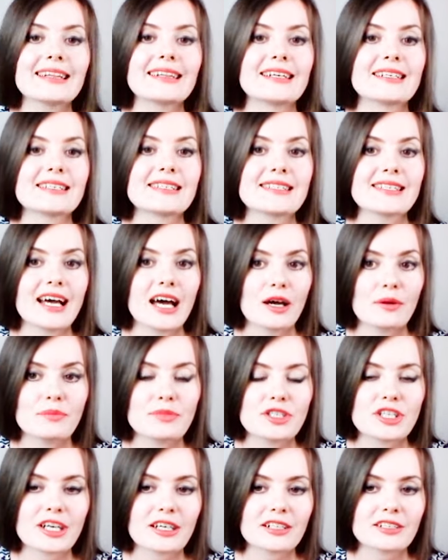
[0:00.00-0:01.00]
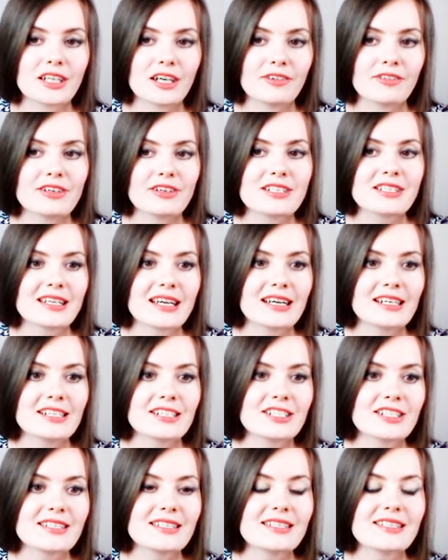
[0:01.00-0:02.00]
the subject of a
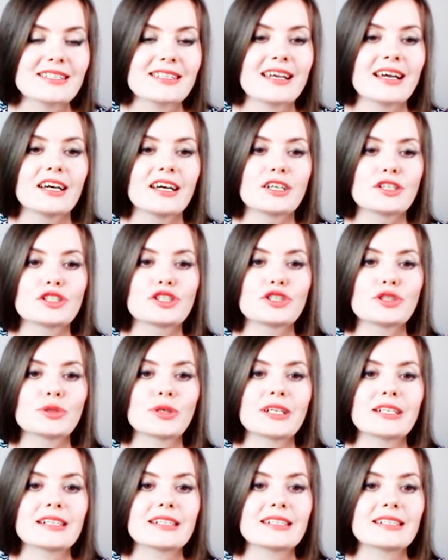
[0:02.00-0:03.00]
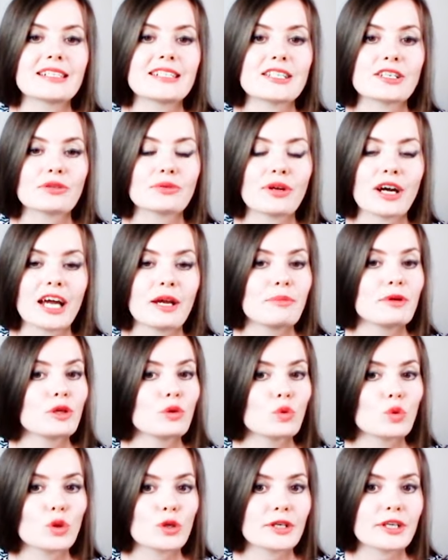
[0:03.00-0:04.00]
sentence to a
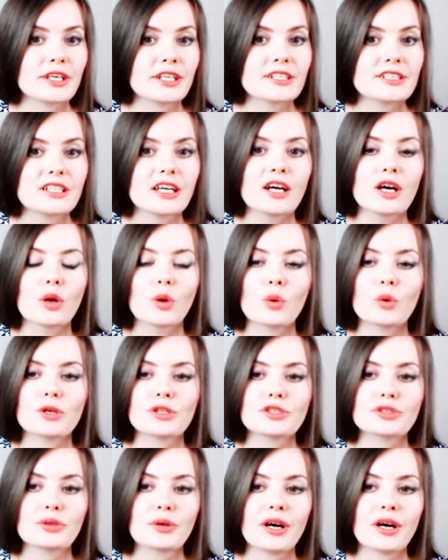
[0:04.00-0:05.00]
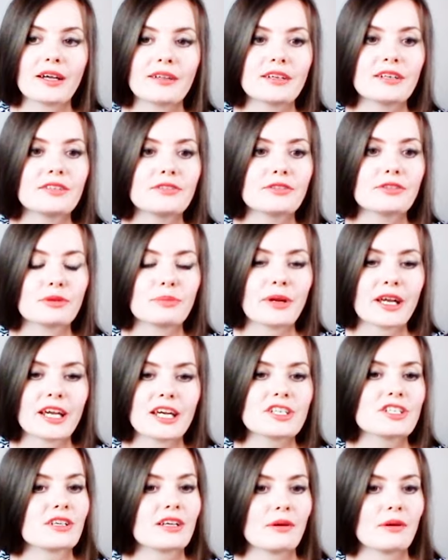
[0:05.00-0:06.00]
describing word or to other
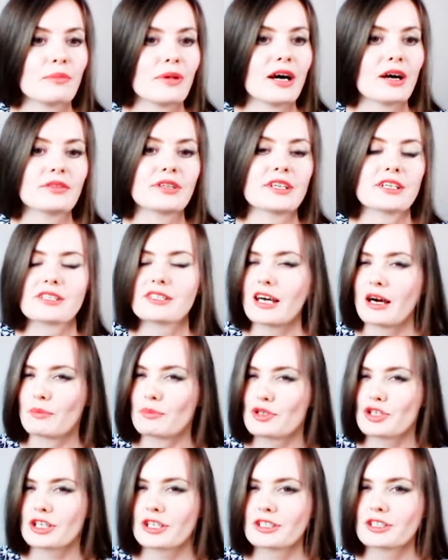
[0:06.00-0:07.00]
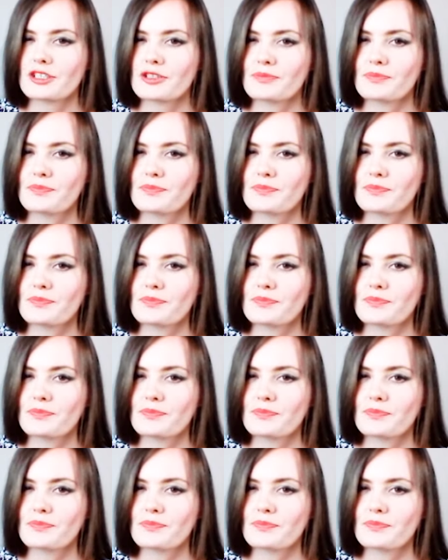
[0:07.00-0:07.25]
information about the subject.